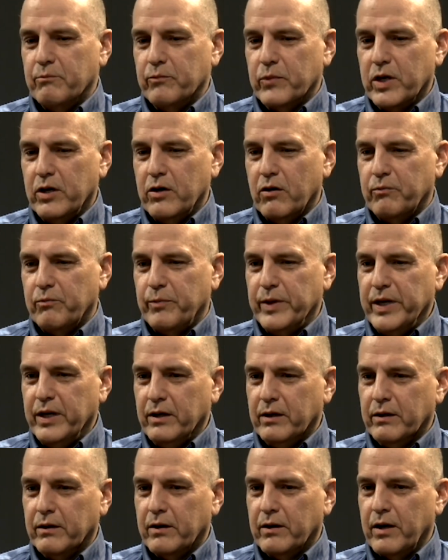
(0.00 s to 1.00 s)
you know,
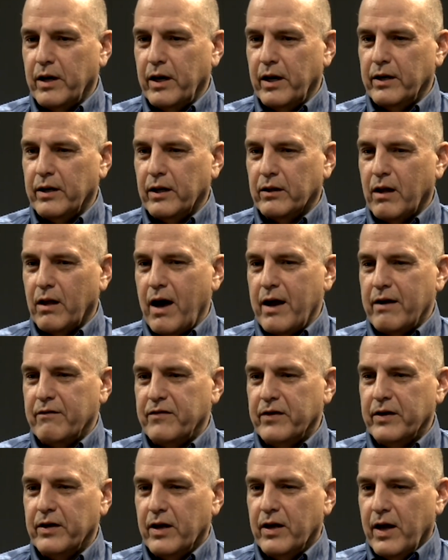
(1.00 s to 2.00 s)
being and a lot of it
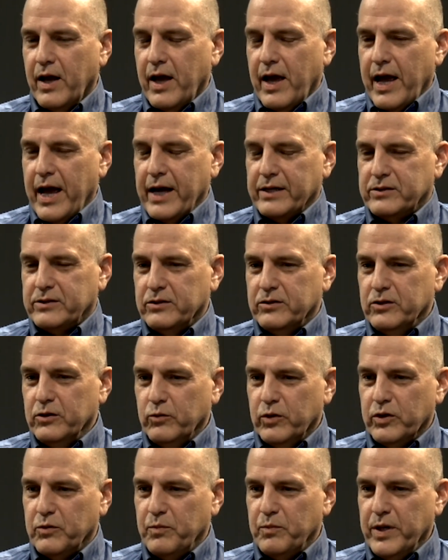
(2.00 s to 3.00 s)
has to do
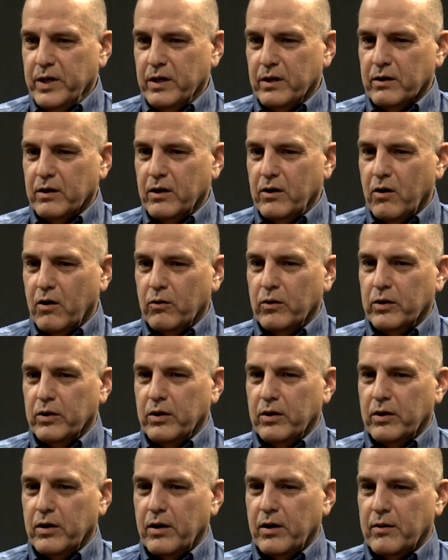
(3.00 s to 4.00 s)
with being, you know,
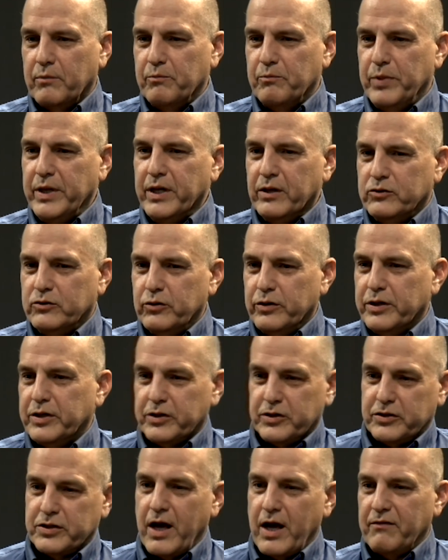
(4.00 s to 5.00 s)
uh, being true to
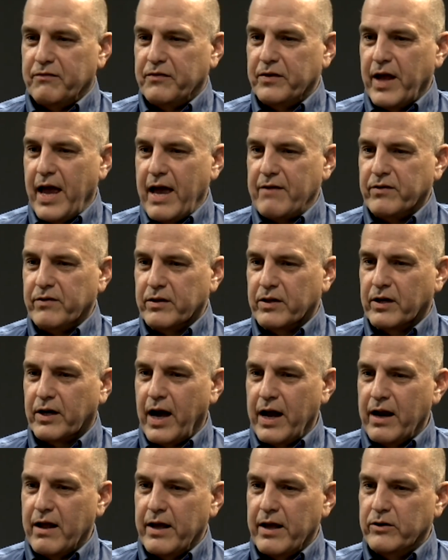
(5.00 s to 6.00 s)
yourself and having the kind
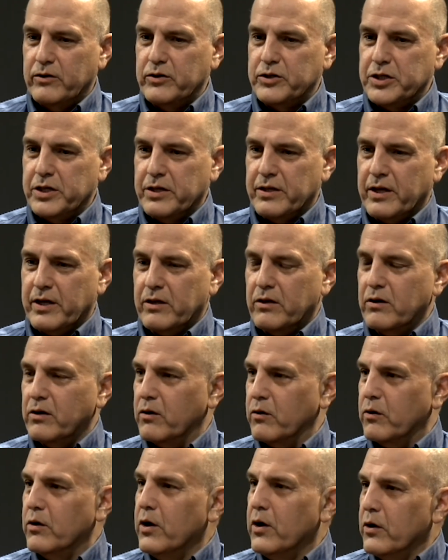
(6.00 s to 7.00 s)
of energy that you know
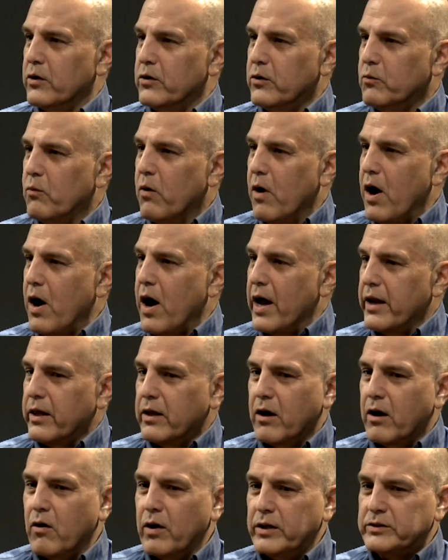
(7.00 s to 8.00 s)
you want. You
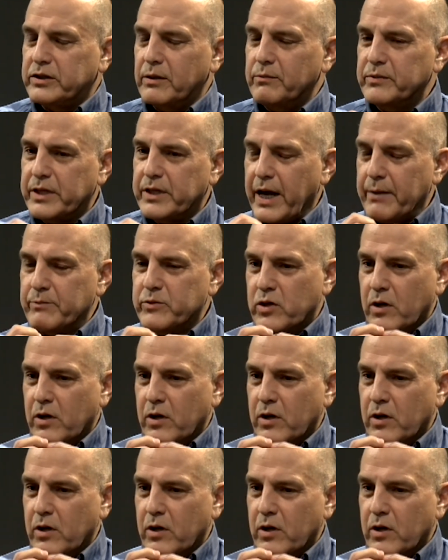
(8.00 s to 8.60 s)
know, and sometimes